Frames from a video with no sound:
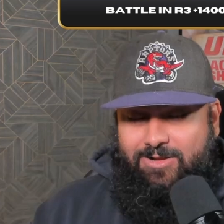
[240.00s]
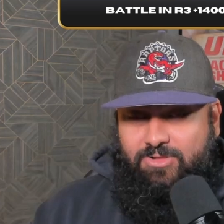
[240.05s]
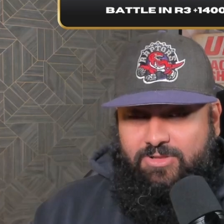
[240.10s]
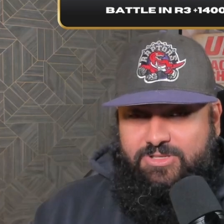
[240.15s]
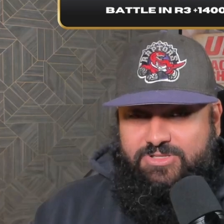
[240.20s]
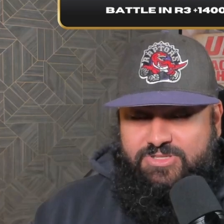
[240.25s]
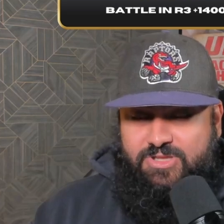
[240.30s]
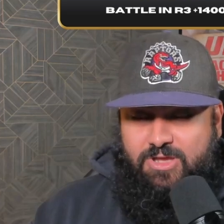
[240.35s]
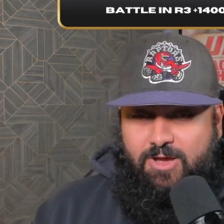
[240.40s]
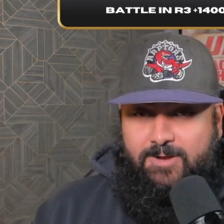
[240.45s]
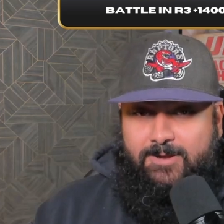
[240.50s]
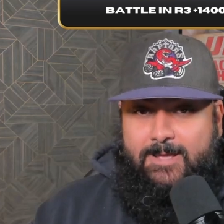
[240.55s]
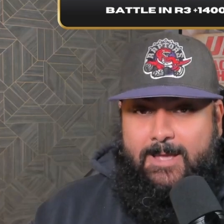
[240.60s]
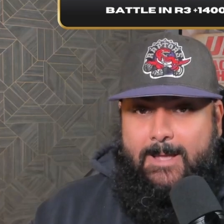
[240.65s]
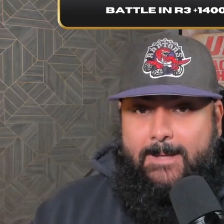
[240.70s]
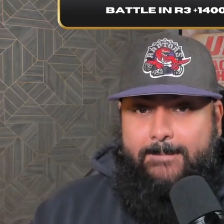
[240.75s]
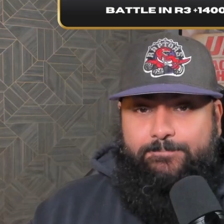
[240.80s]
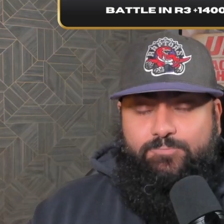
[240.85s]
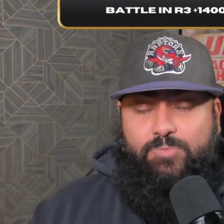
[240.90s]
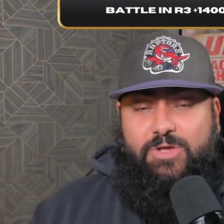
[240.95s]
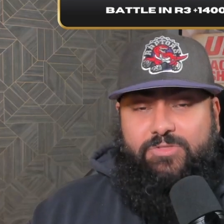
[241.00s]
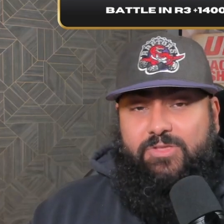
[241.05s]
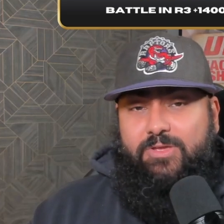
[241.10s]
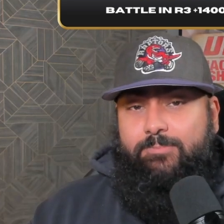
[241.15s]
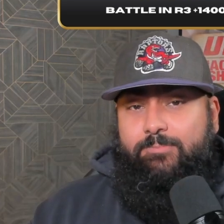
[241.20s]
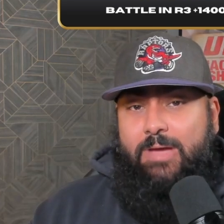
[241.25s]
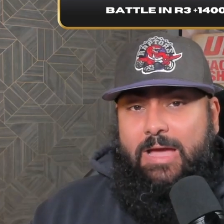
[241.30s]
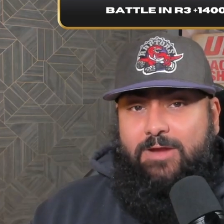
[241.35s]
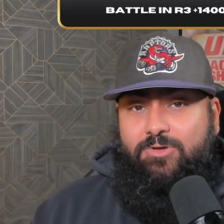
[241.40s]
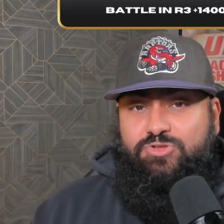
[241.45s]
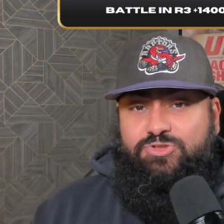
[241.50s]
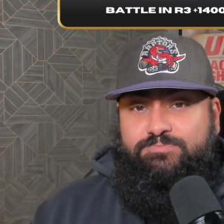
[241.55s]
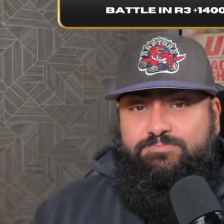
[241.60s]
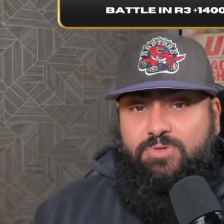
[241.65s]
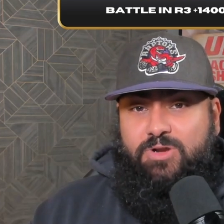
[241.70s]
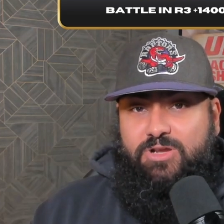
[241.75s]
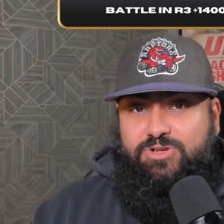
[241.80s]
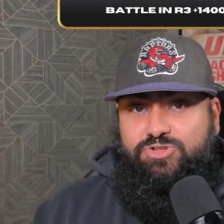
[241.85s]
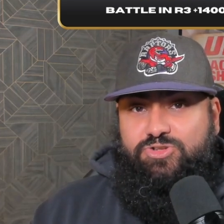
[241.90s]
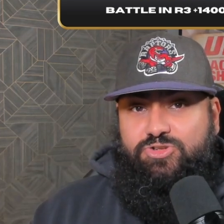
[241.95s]
is on, but I think Battle's
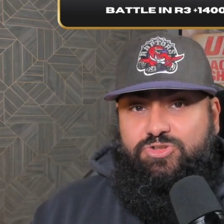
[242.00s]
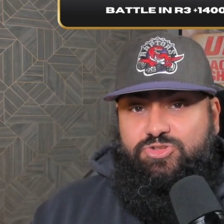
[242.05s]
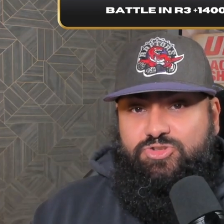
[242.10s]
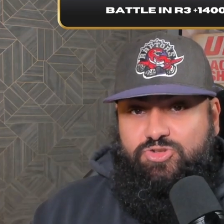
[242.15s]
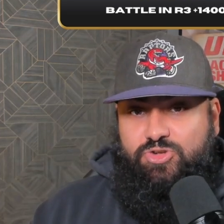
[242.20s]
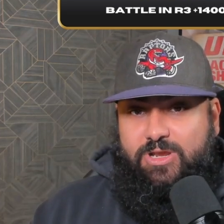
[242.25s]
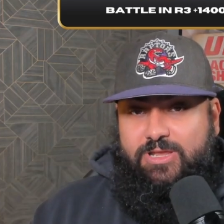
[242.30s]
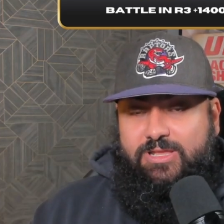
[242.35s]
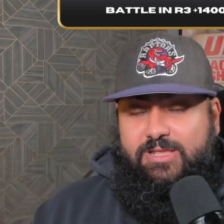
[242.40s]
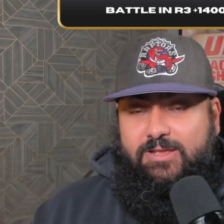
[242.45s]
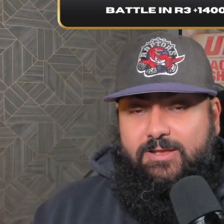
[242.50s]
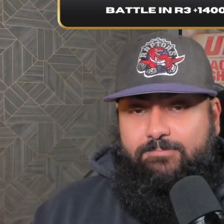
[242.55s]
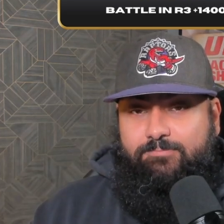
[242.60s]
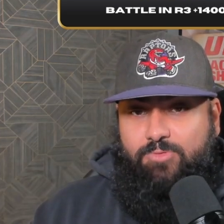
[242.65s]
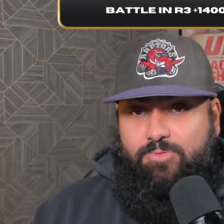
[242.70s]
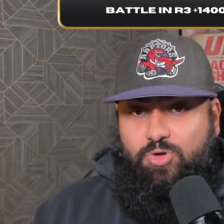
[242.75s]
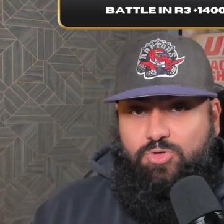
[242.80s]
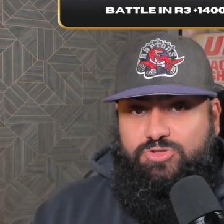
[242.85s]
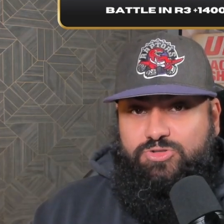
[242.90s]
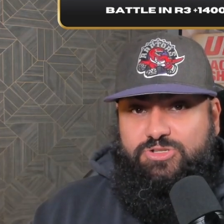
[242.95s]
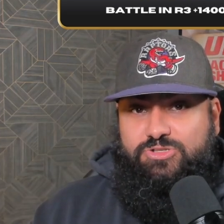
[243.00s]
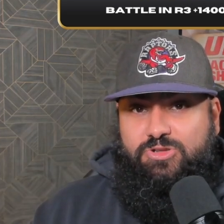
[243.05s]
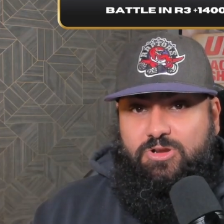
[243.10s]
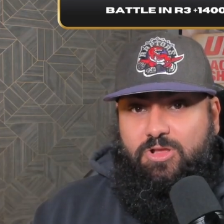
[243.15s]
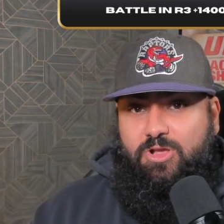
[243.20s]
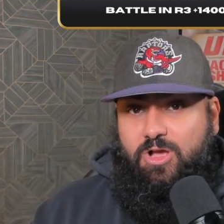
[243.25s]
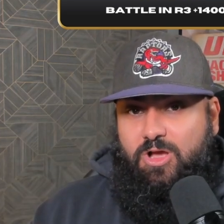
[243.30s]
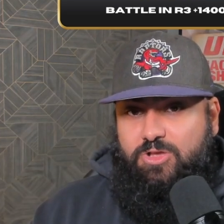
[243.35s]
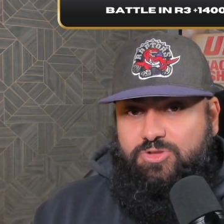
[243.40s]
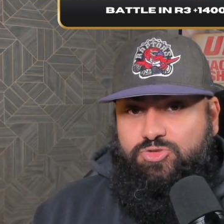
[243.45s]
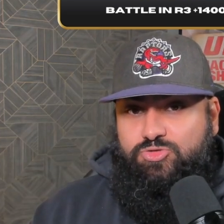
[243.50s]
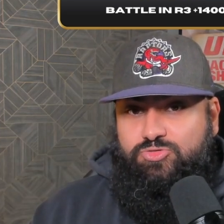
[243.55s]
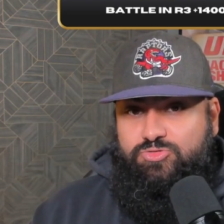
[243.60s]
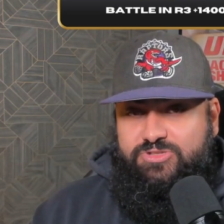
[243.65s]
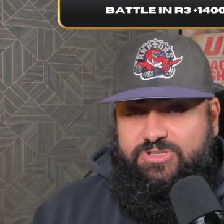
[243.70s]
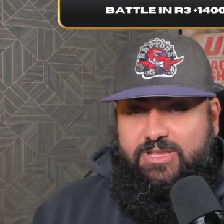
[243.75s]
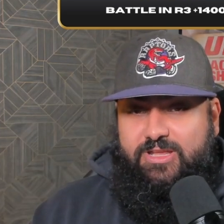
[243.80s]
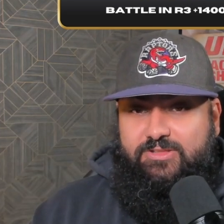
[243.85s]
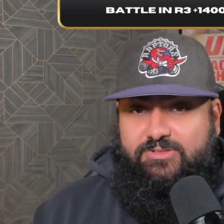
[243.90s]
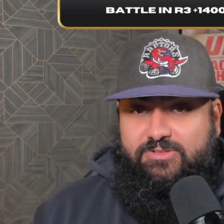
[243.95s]
pressure striking approach is going to cause
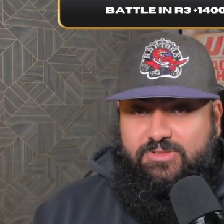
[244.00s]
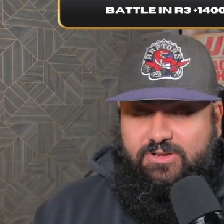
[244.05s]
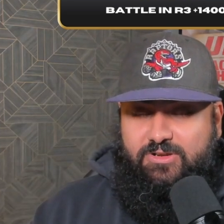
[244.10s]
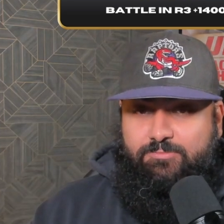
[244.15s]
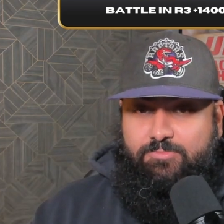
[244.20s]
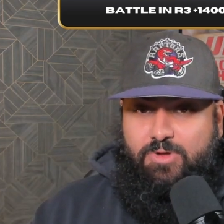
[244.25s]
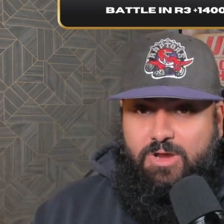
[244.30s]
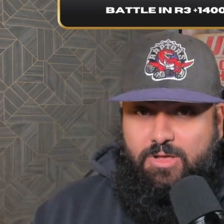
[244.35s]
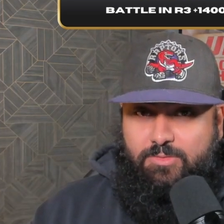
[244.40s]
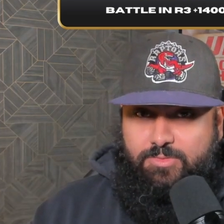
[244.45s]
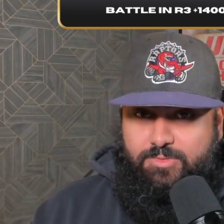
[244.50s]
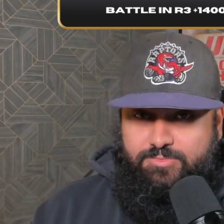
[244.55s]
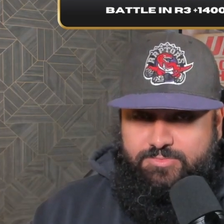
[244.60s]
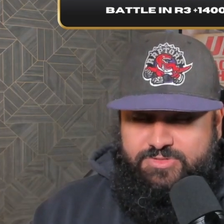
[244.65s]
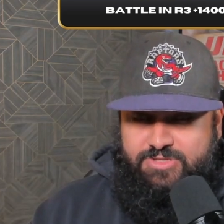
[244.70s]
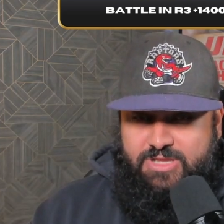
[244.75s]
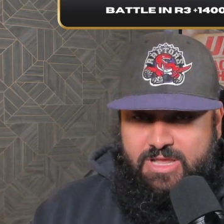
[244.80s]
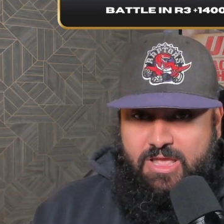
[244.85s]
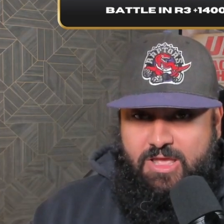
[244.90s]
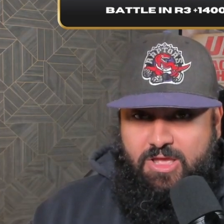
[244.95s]
Jousset a ton of problems.